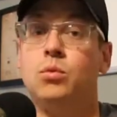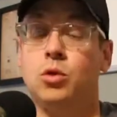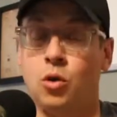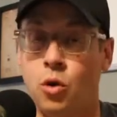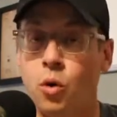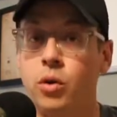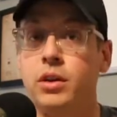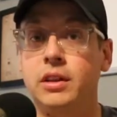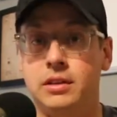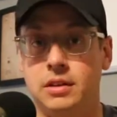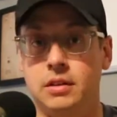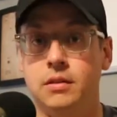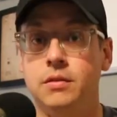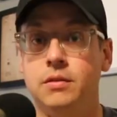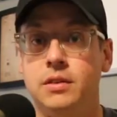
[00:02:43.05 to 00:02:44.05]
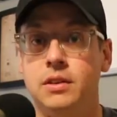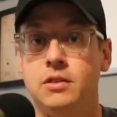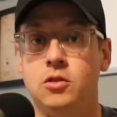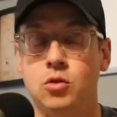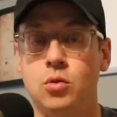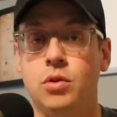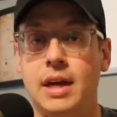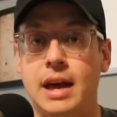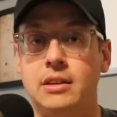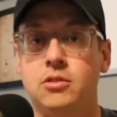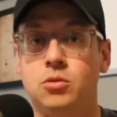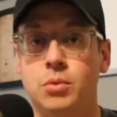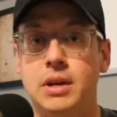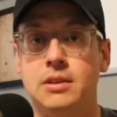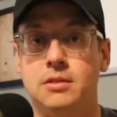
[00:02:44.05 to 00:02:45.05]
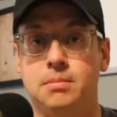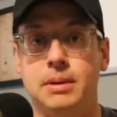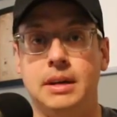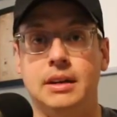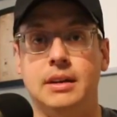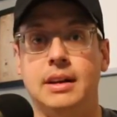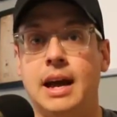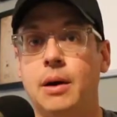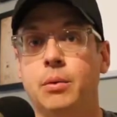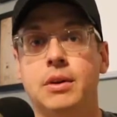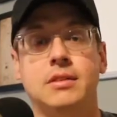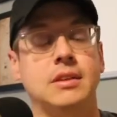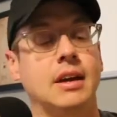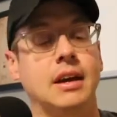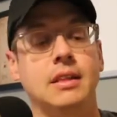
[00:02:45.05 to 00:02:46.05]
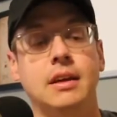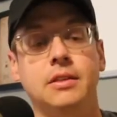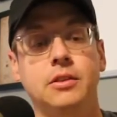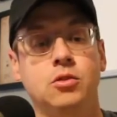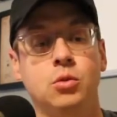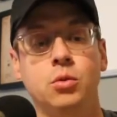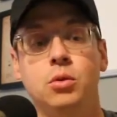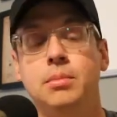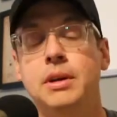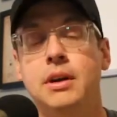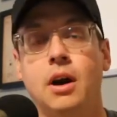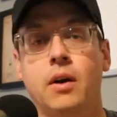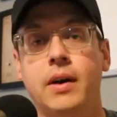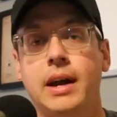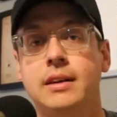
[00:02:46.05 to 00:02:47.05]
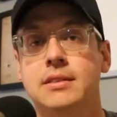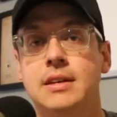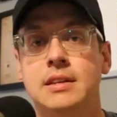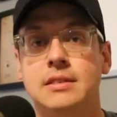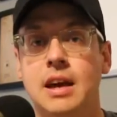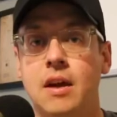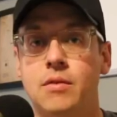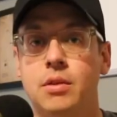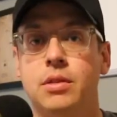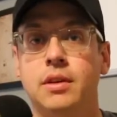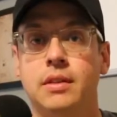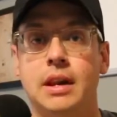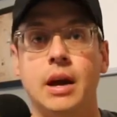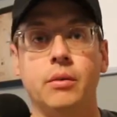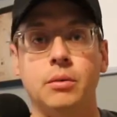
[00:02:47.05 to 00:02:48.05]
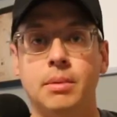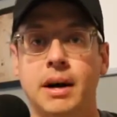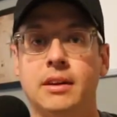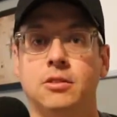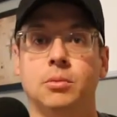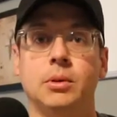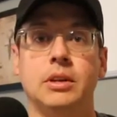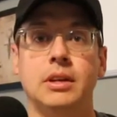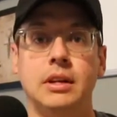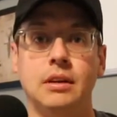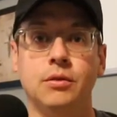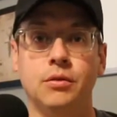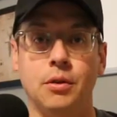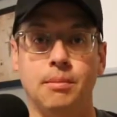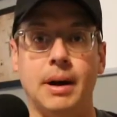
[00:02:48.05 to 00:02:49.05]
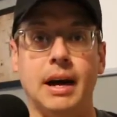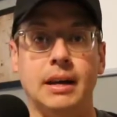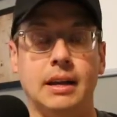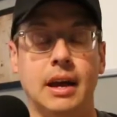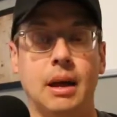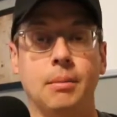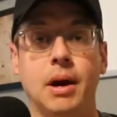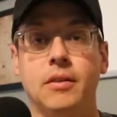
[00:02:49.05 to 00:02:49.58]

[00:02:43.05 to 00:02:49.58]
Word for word: correlative to that swing speed. And I would say that the Tour BRX hits everything that I would possibly need for my game.